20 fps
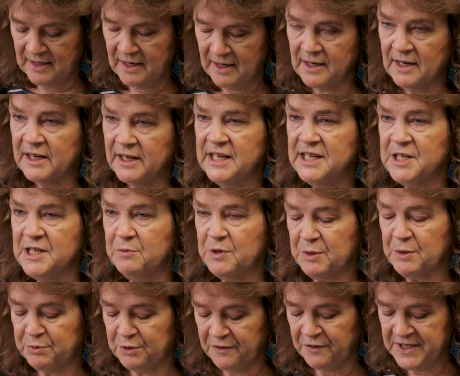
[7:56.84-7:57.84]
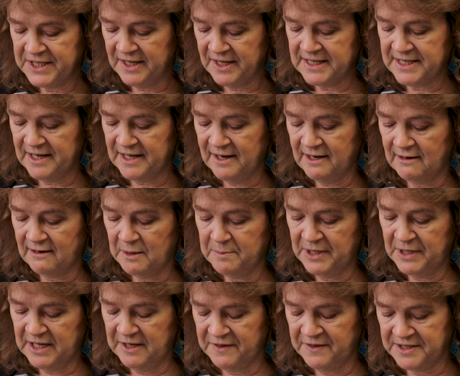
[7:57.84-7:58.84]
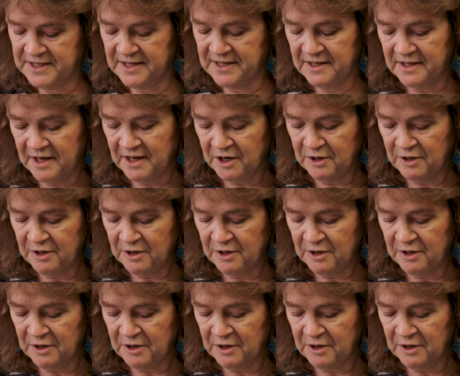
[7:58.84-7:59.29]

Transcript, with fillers: And like he did with the prophet Isaiah, I believe that the